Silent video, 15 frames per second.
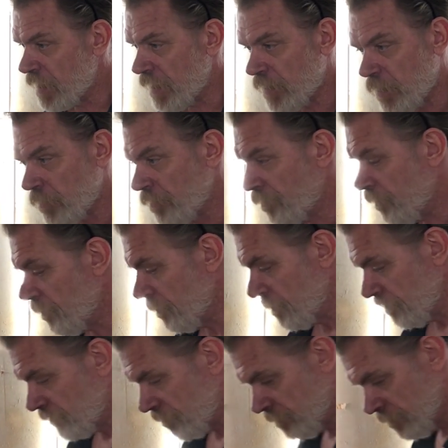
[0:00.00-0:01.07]
kind of going through
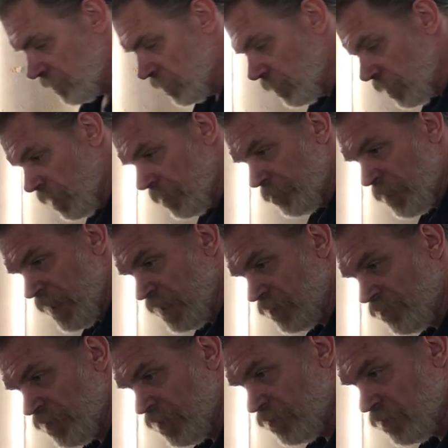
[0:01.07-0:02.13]
and doing up, paint's
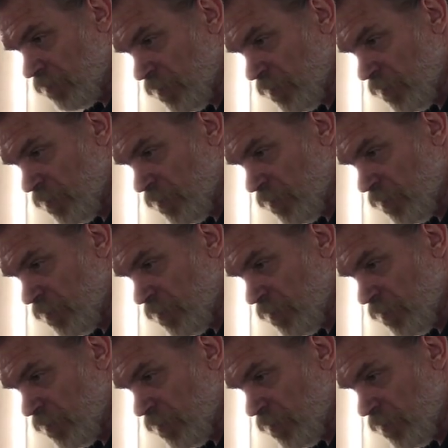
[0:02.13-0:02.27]
finished